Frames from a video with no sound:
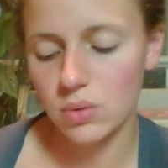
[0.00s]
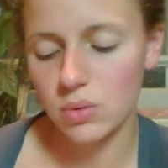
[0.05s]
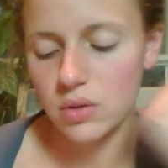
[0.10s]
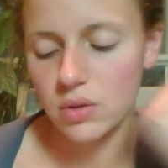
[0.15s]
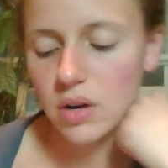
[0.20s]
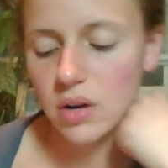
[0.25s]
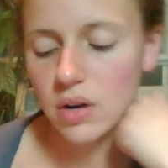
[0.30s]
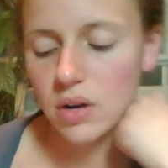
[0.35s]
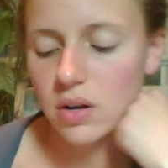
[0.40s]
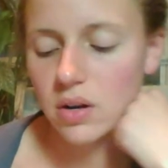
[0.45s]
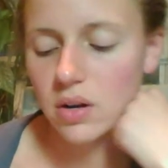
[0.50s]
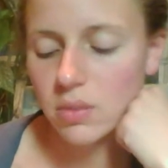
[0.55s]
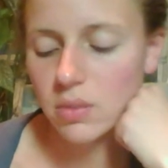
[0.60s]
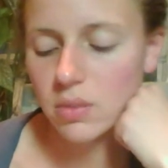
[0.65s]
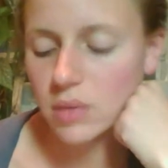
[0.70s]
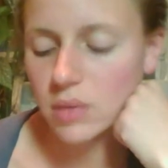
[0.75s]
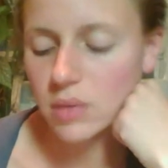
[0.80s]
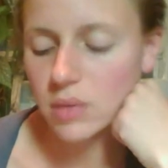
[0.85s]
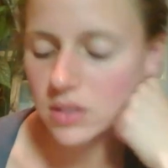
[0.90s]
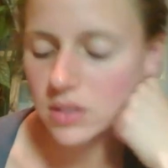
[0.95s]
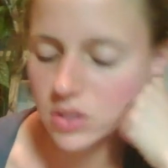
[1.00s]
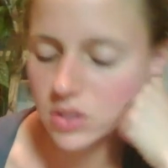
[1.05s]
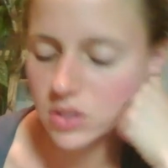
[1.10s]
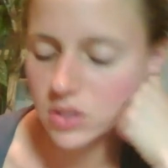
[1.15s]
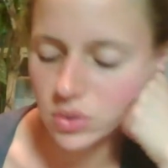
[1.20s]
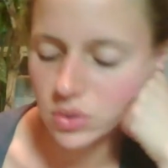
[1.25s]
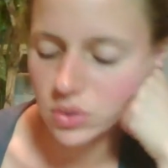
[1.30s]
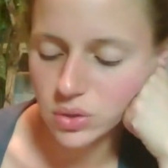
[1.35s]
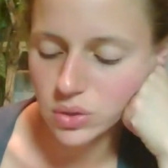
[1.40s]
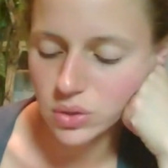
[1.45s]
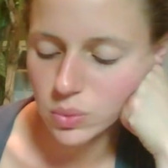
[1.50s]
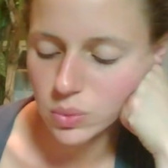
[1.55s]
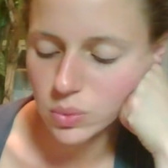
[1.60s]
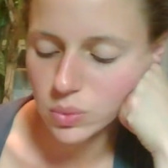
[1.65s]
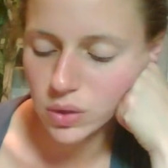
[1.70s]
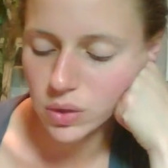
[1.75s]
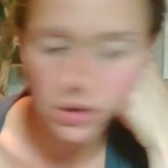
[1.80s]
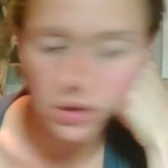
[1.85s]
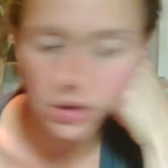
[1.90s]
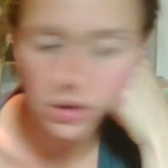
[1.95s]
the creditor must disclose
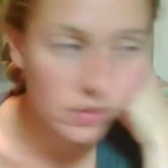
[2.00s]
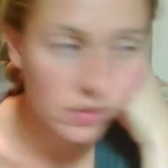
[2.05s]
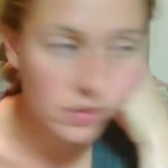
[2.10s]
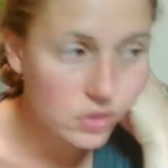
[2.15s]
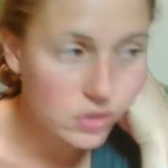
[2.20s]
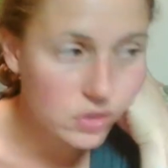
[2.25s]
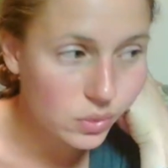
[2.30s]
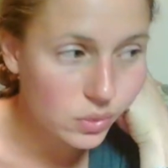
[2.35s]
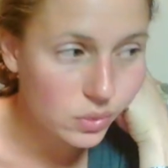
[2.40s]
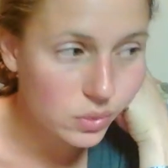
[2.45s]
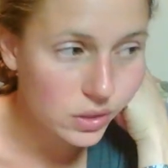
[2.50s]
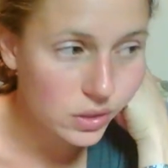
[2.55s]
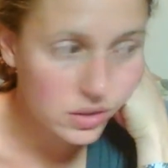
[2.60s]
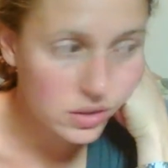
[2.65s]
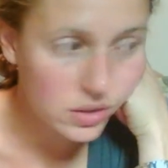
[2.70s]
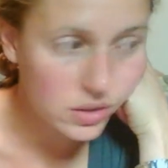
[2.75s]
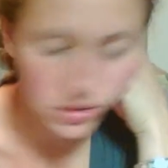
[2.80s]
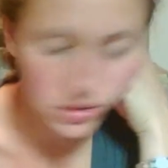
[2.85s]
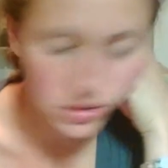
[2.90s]
one of the scores.